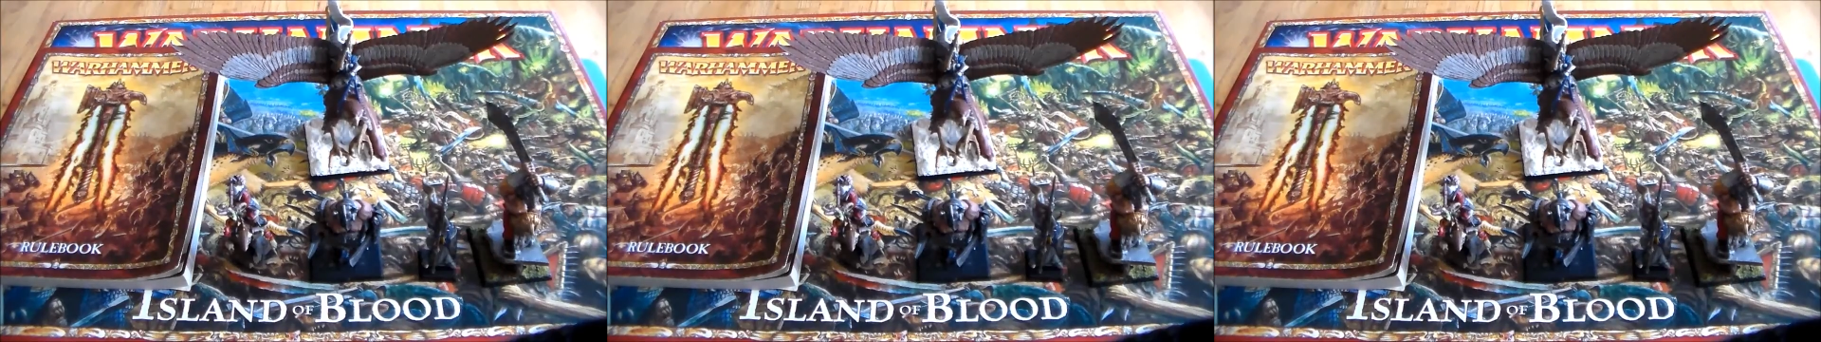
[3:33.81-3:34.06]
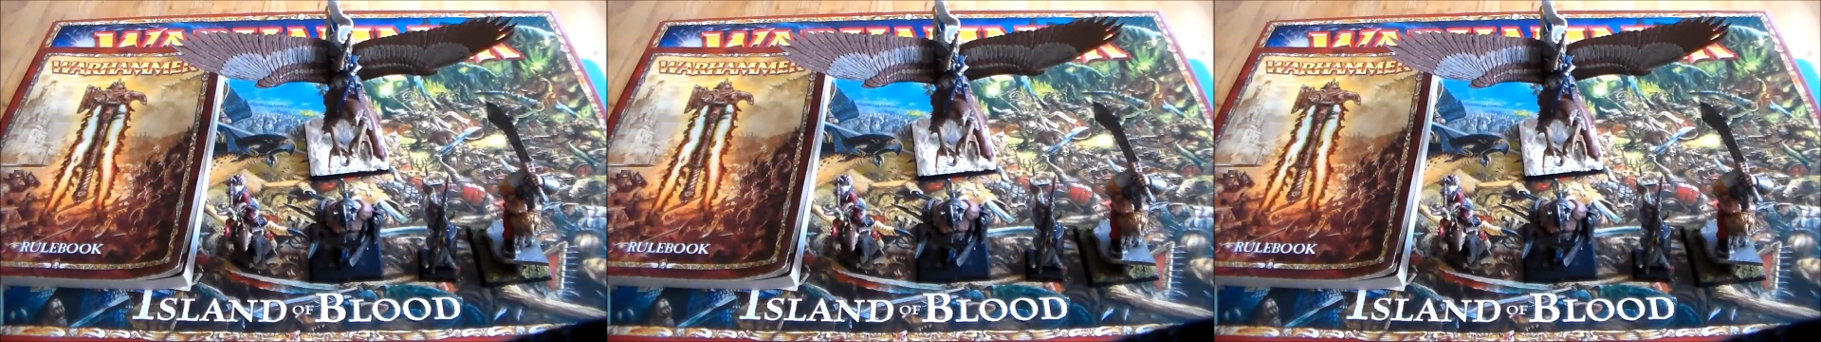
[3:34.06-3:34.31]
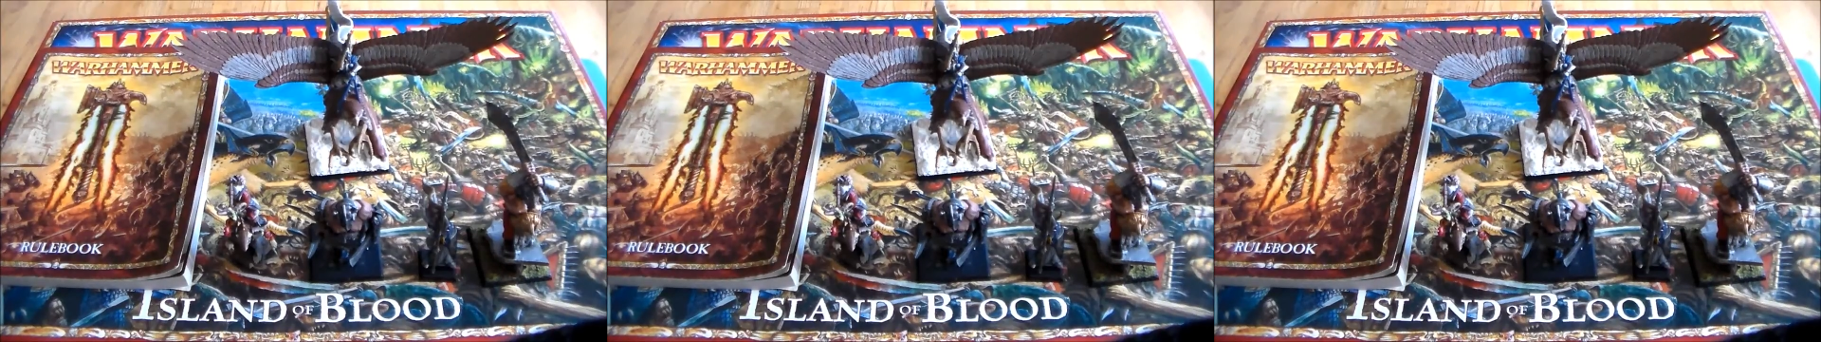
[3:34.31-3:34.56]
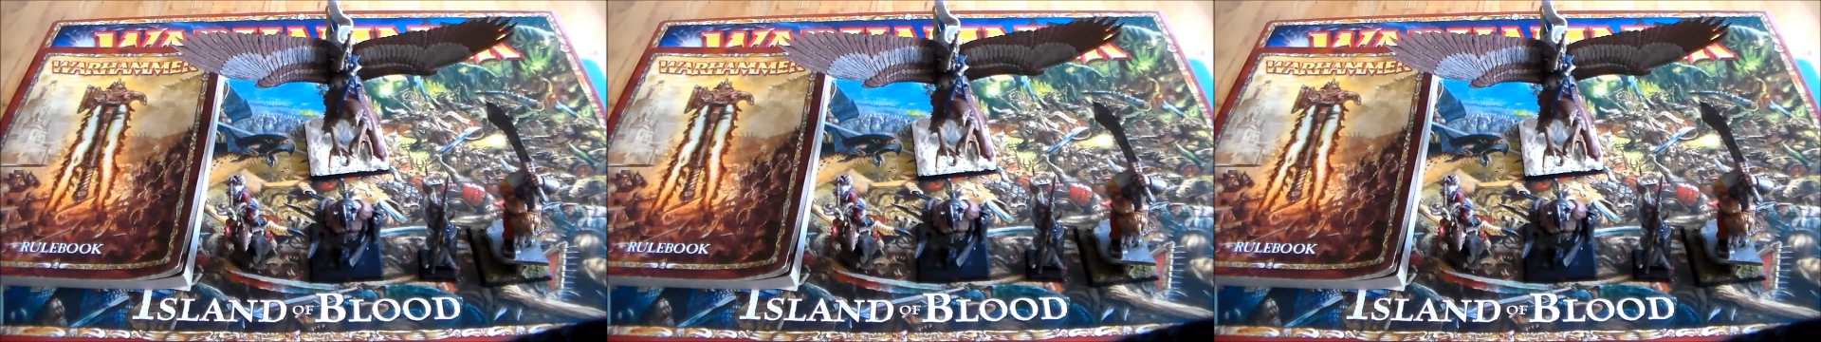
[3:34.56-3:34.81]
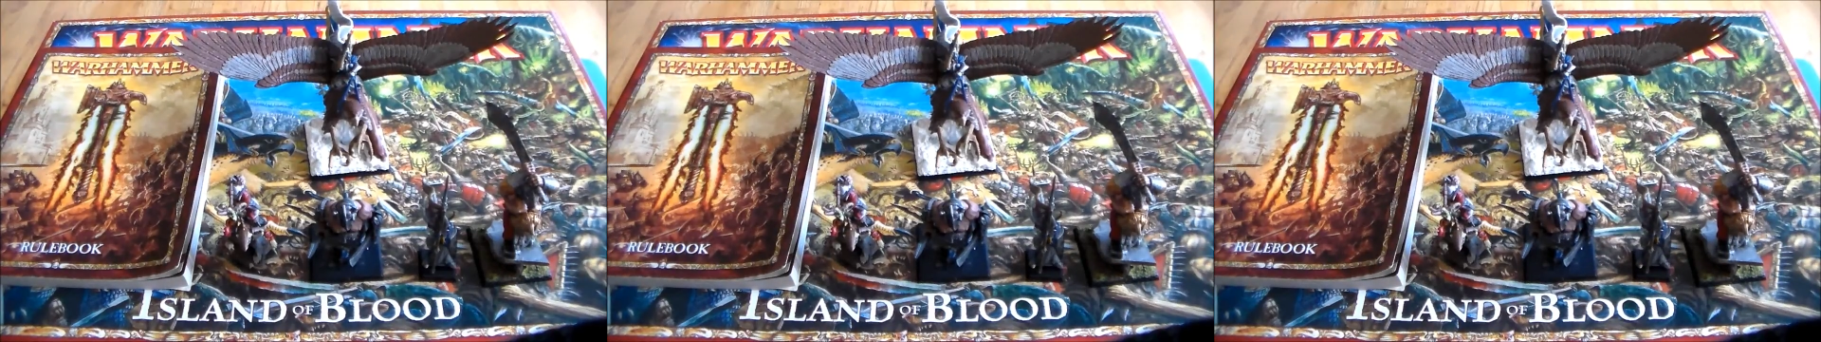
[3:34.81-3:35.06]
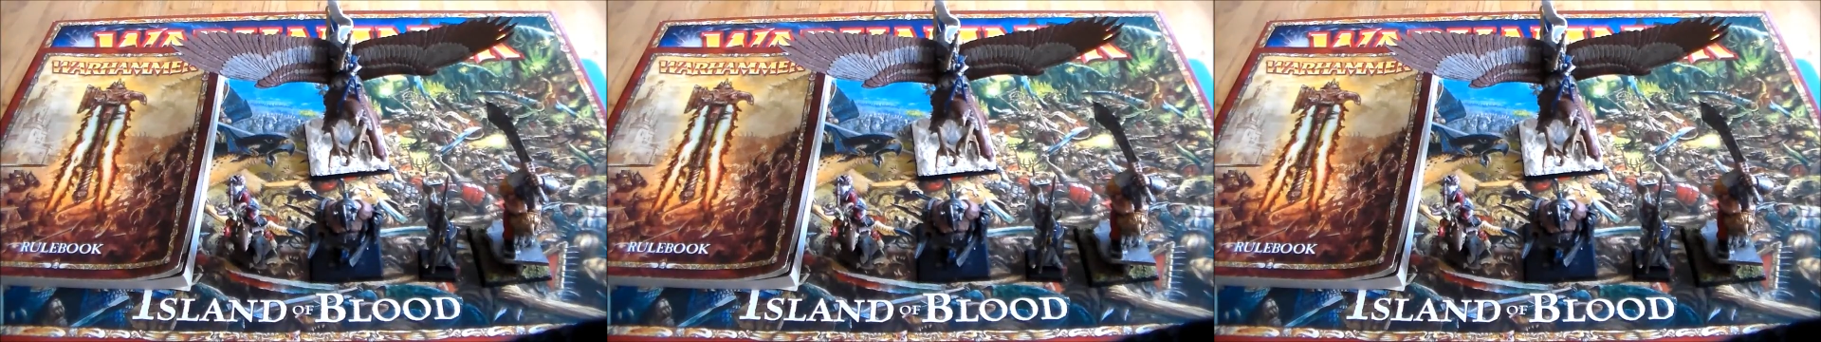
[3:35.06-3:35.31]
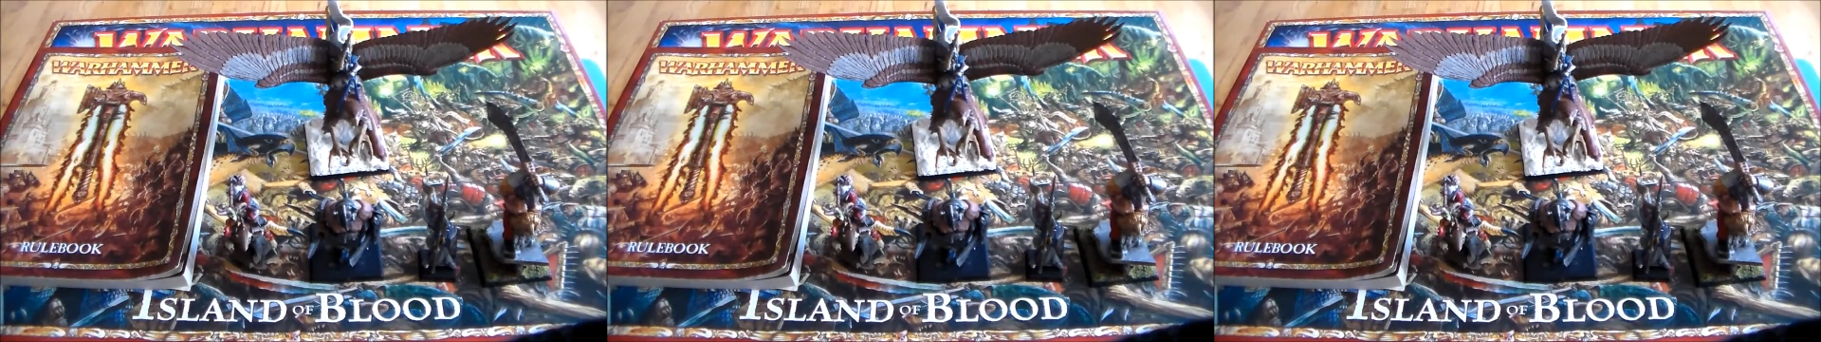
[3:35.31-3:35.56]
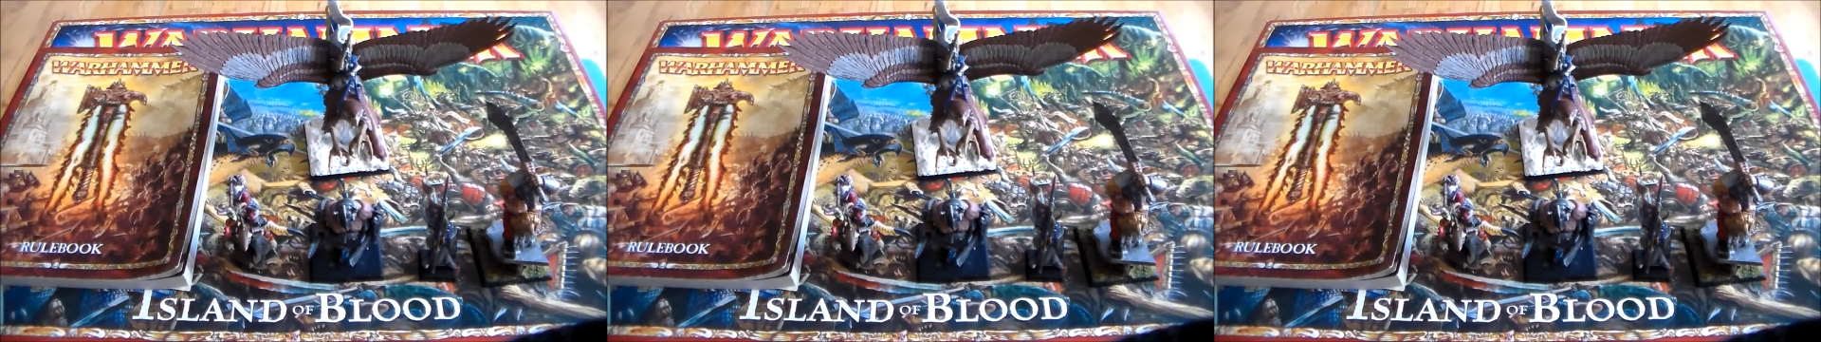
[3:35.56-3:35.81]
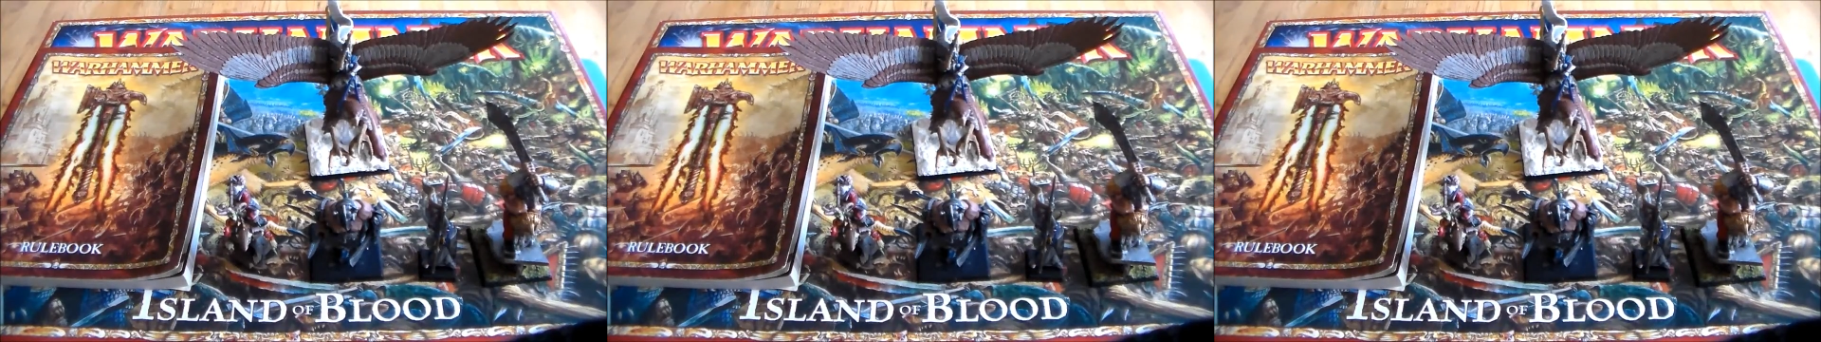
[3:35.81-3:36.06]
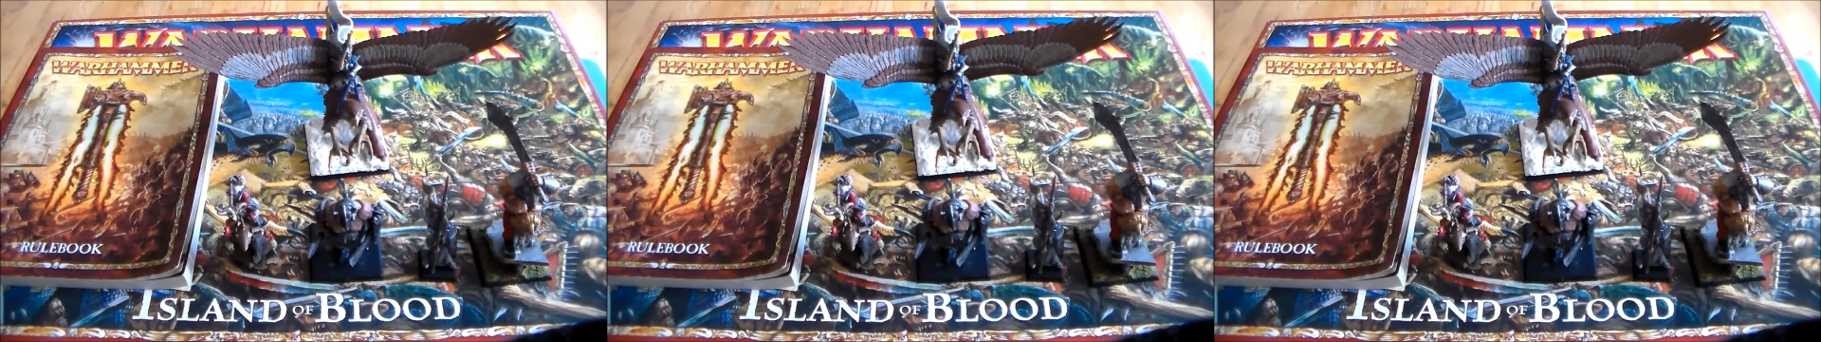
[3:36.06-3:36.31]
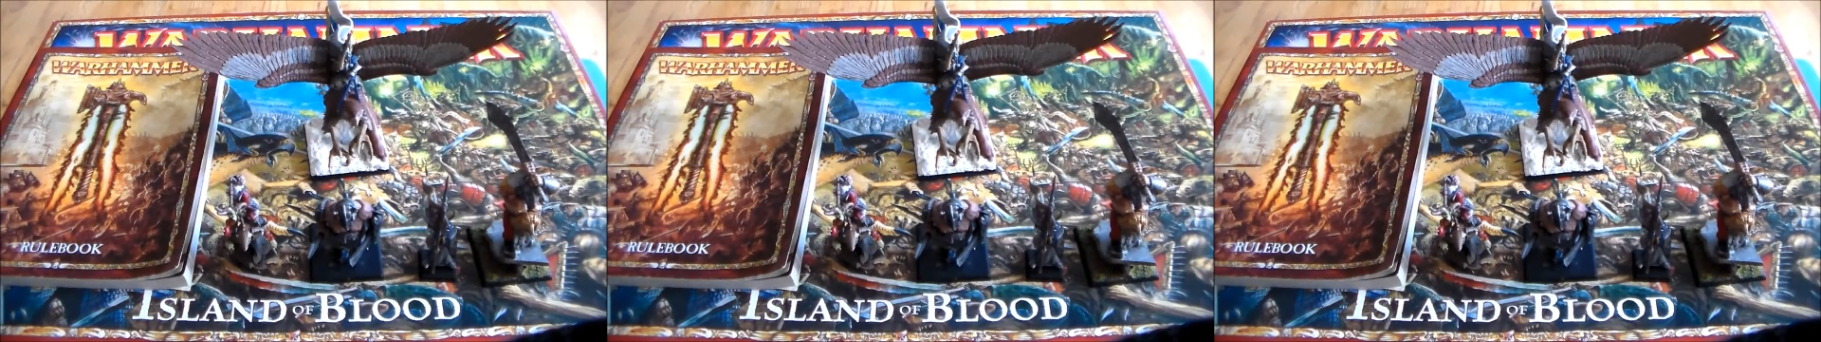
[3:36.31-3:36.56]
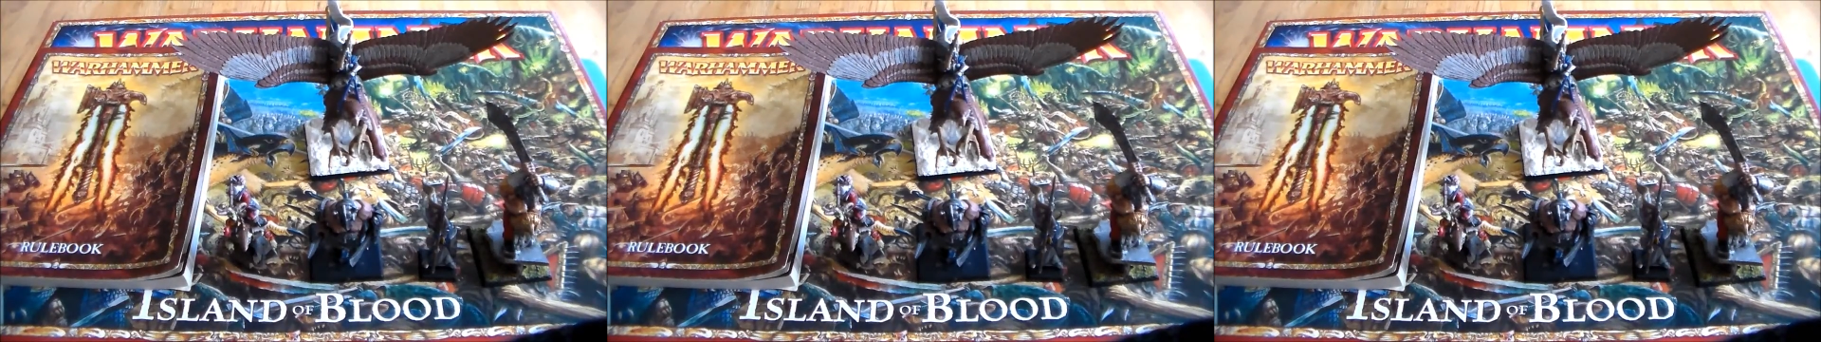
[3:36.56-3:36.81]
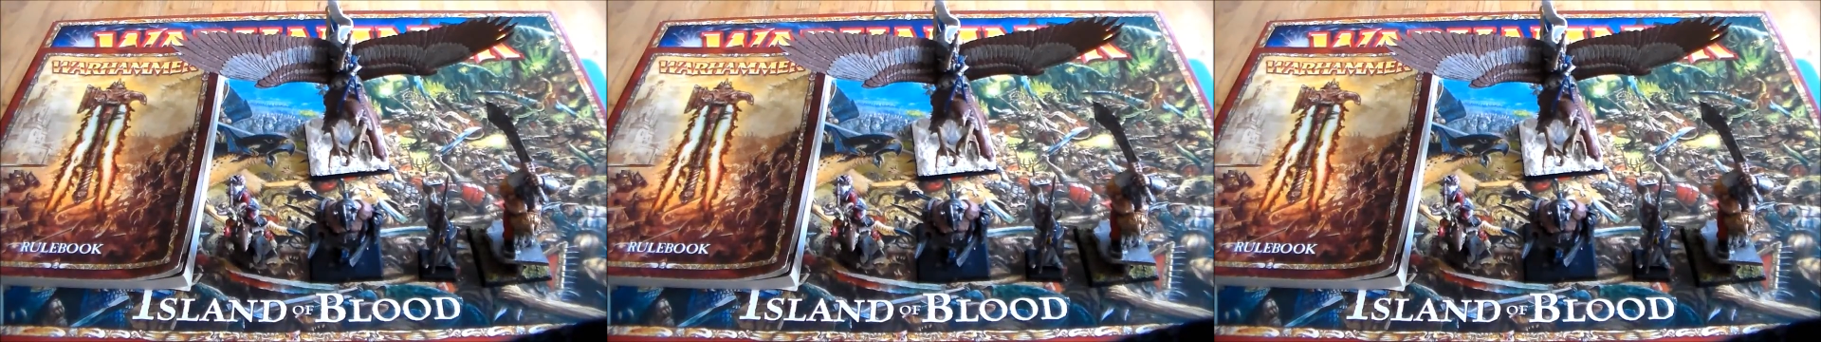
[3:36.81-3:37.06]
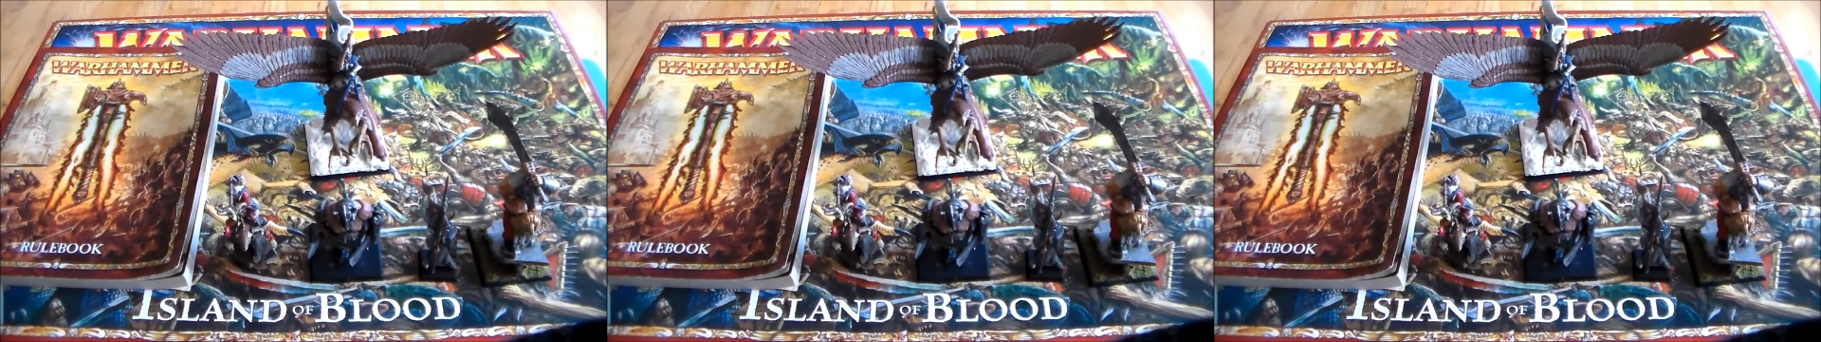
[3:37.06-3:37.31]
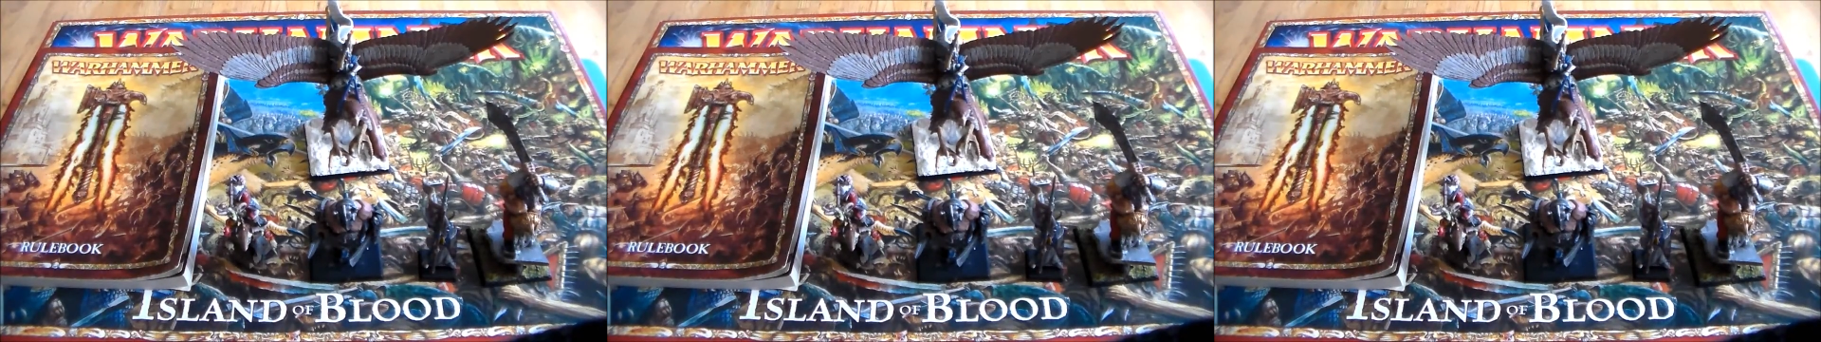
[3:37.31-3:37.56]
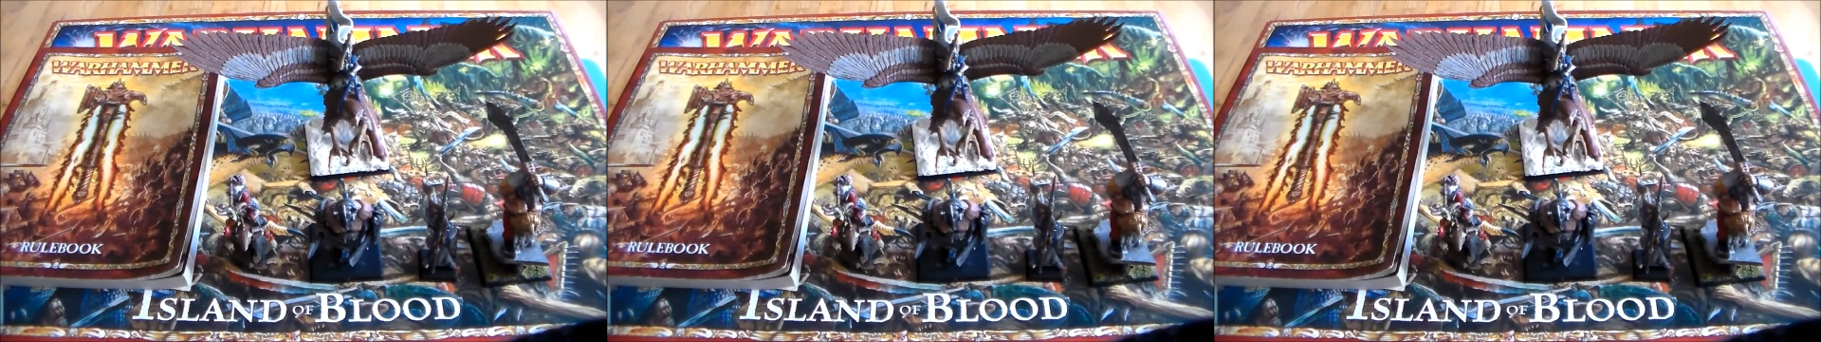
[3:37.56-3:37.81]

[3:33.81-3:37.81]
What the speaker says: [unreadable: no face in view]